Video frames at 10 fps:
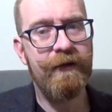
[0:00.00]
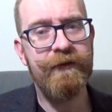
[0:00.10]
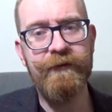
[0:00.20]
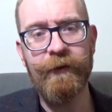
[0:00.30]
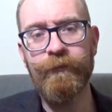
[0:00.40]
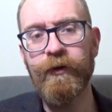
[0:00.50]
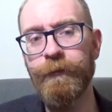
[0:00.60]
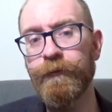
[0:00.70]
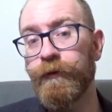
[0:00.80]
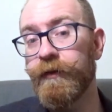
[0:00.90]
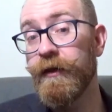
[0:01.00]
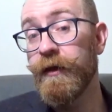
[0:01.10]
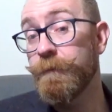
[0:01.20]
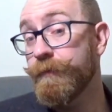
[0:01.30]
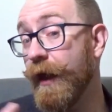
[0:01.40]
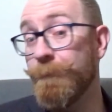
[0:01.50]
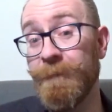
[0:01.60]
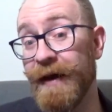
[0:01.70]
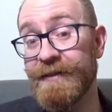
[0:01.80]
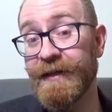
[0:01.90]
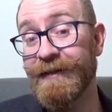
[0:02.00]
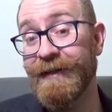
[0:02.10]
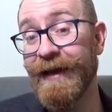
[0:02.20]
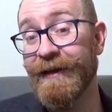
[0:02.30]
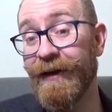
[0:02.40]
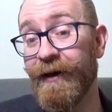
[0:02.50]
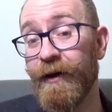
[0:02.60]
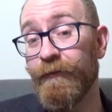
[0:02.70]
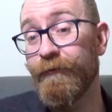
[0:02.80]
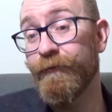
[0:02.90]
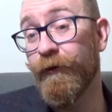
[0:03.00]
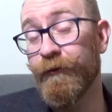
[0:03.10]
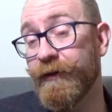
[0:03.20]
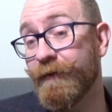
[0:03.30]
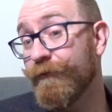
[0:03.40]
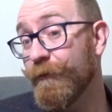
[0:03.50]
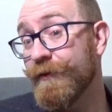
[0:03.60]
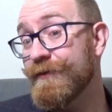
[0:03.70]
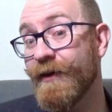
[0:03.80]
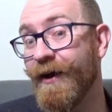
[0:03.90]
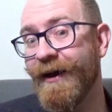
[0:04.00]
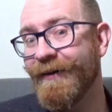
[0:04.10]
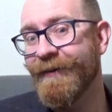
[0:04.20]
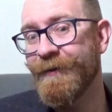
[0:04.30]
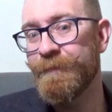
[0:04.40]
sometimes with a magic dagger floating from the side.